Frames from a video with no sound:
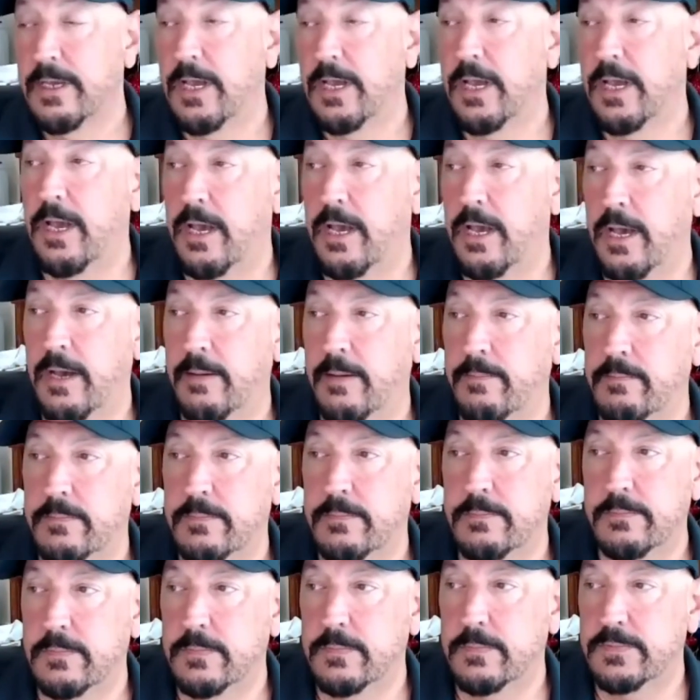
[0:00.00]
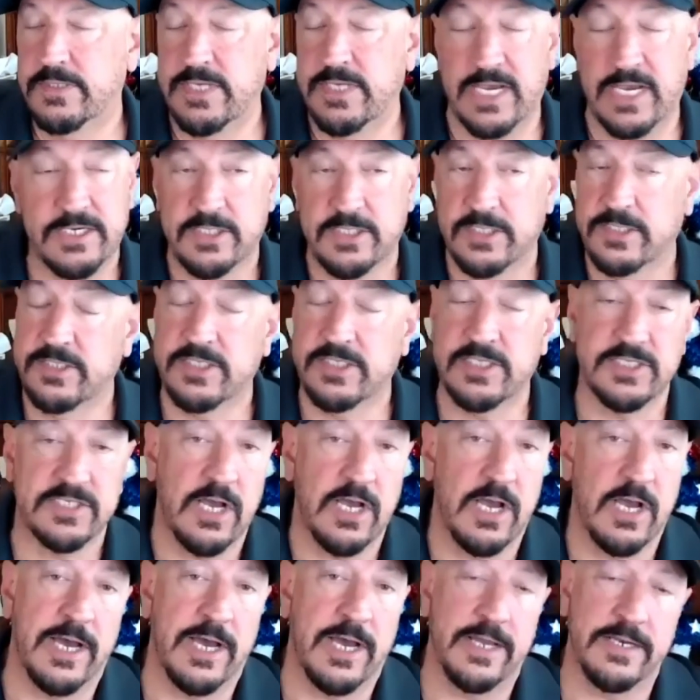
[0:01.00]
a half. Um, Texas is a
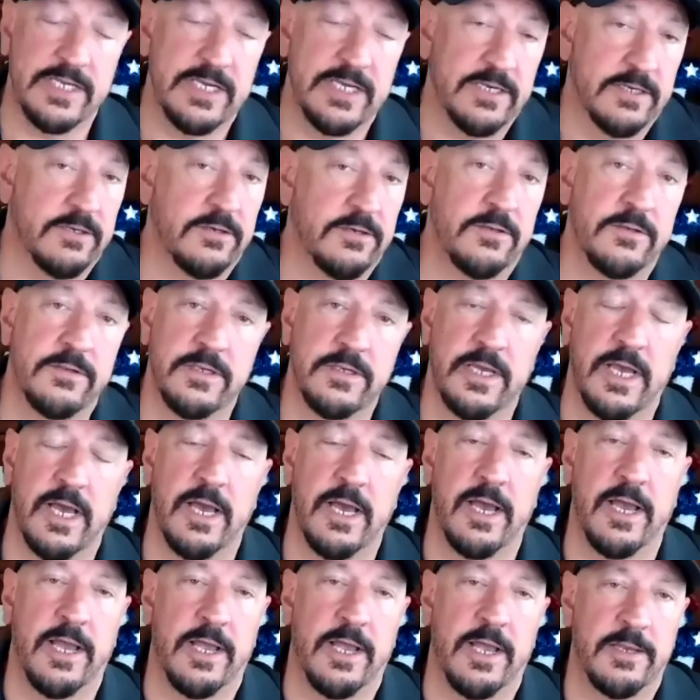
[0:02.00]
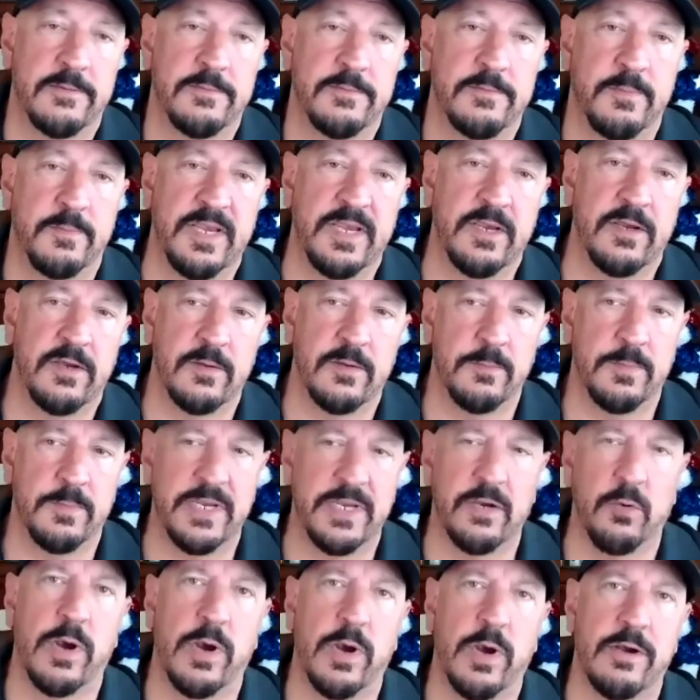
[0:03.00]
hot deal. Uh, be be
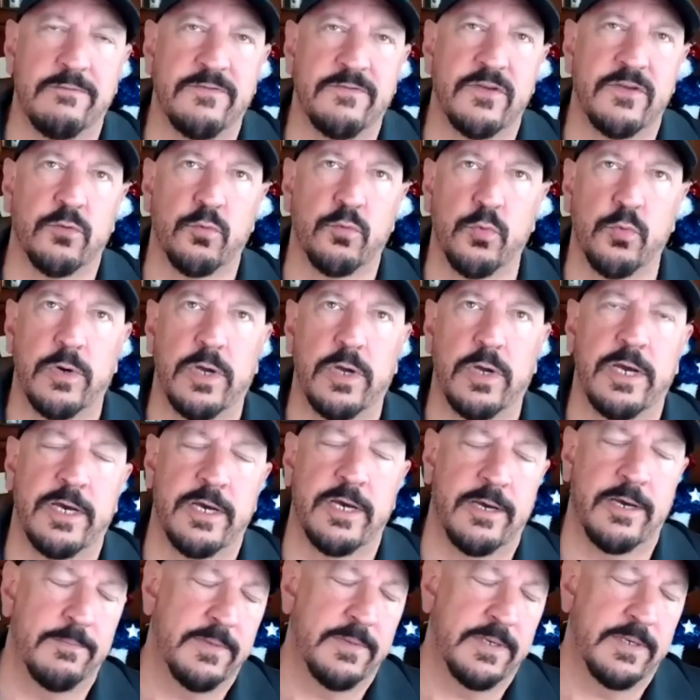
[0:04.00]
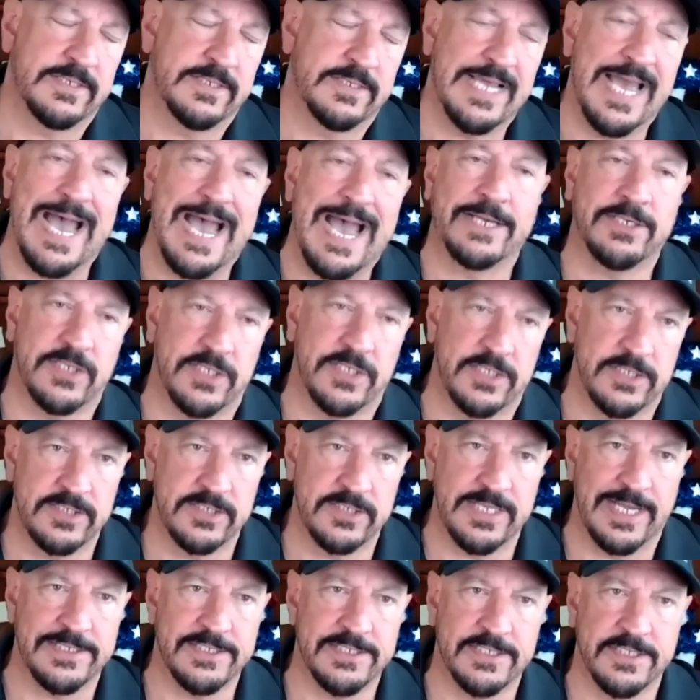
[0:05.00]
aware of the uh, the taxes.
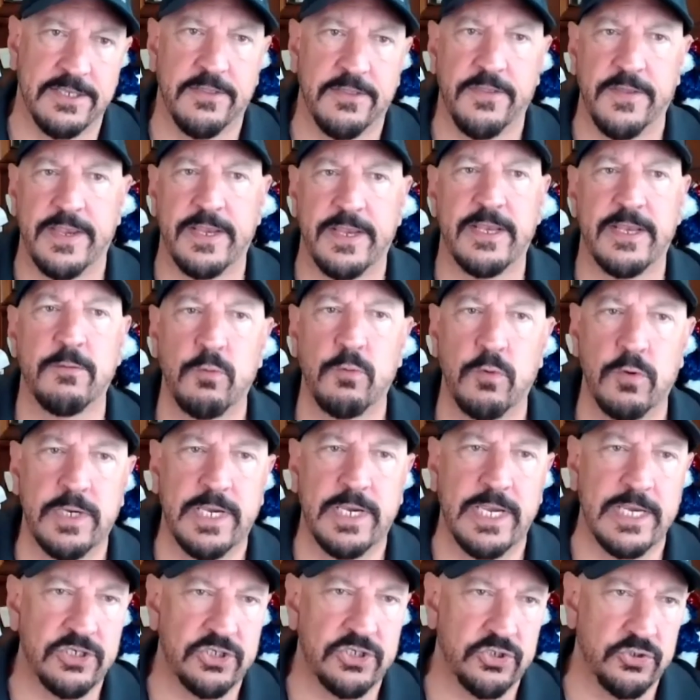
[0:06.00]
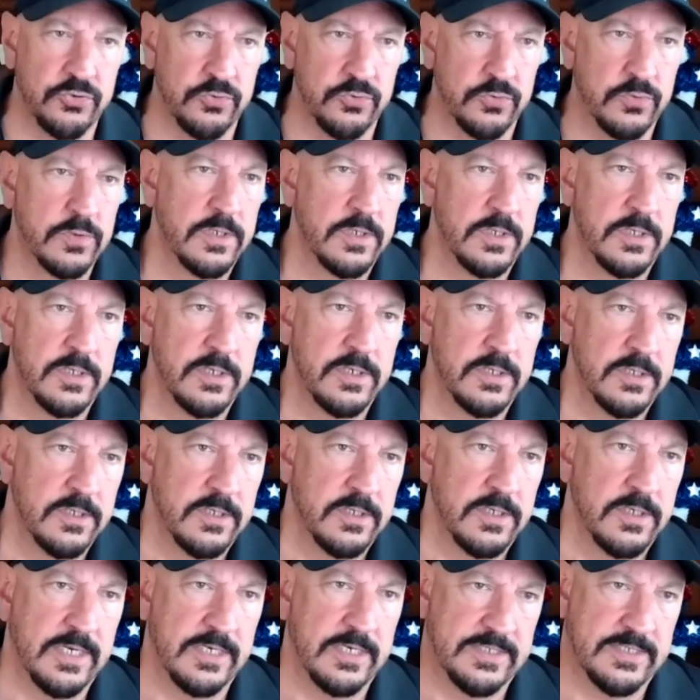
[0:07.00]
That's the thing that will get you
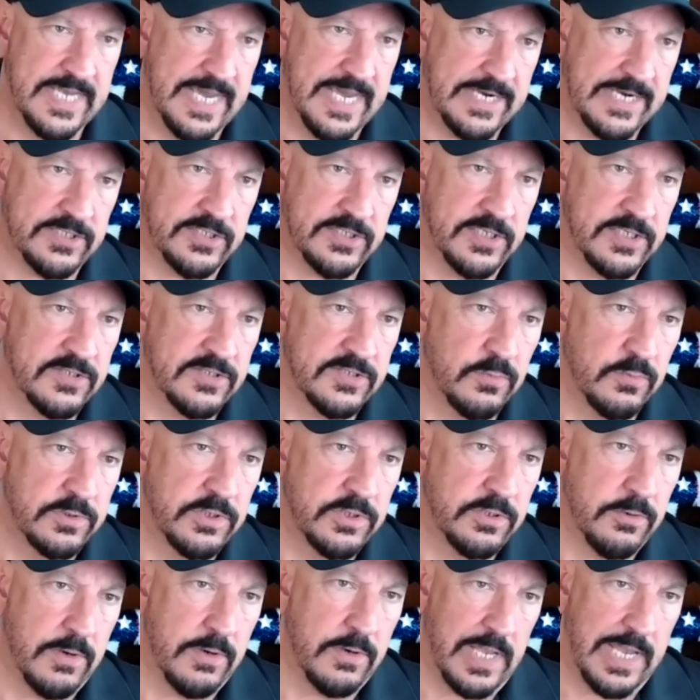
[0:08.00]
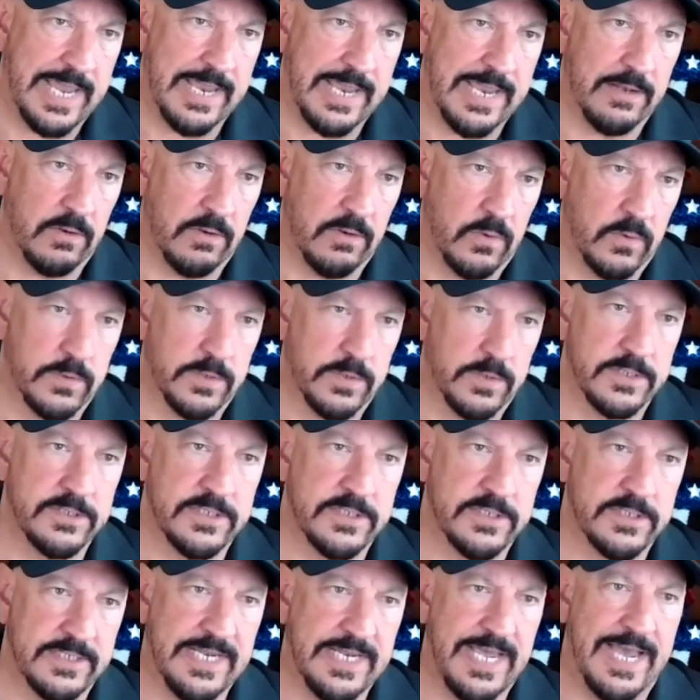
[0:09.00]
in Texas when you're a landlord.
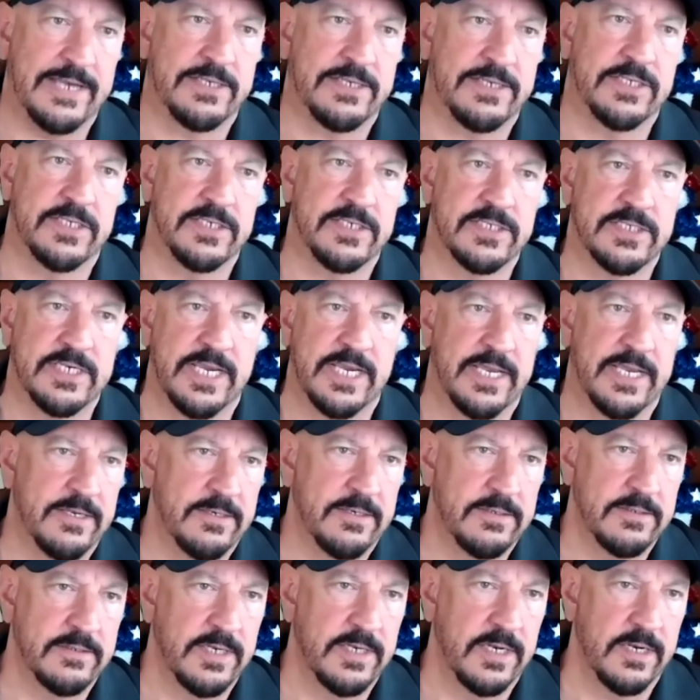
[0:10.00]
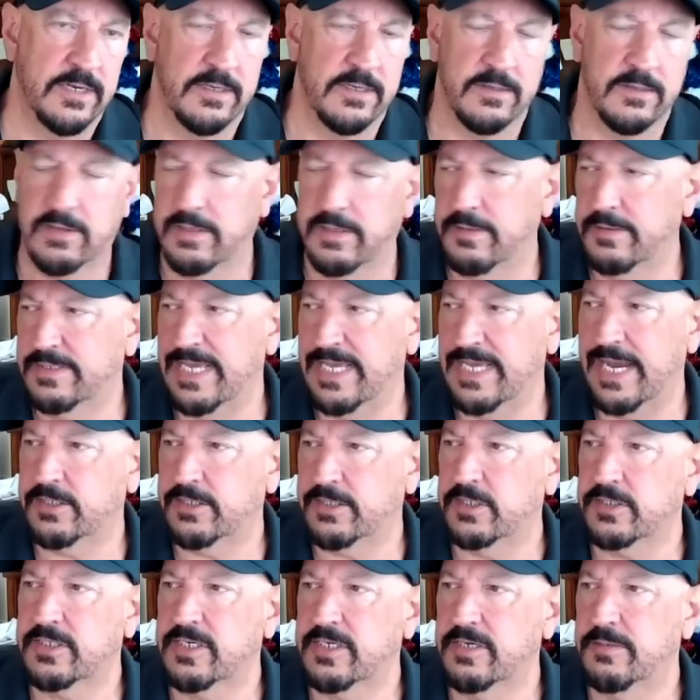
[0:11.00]
Is the taxes get you know
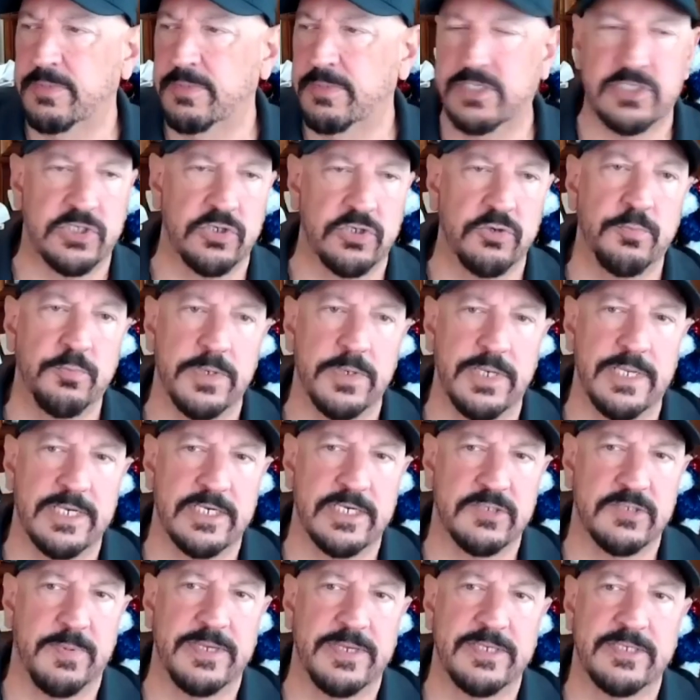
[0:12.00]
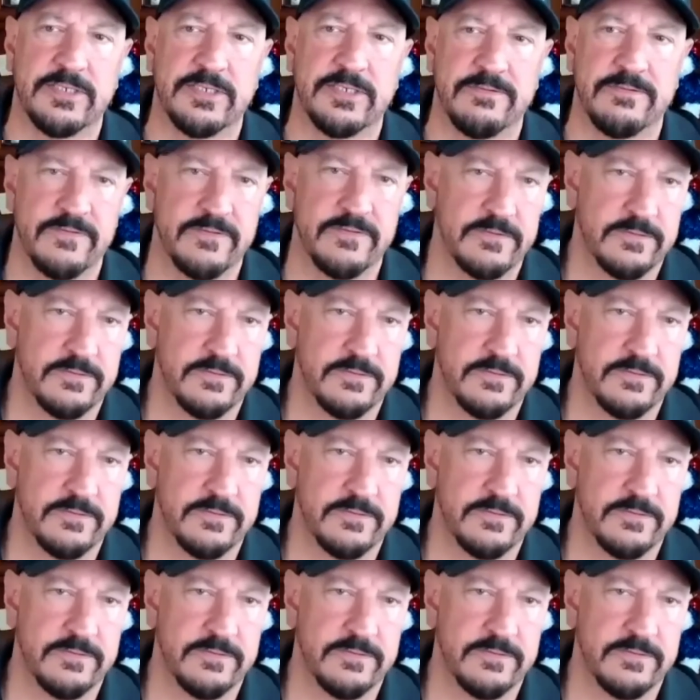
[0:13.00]
taxes can be stupidly expensive.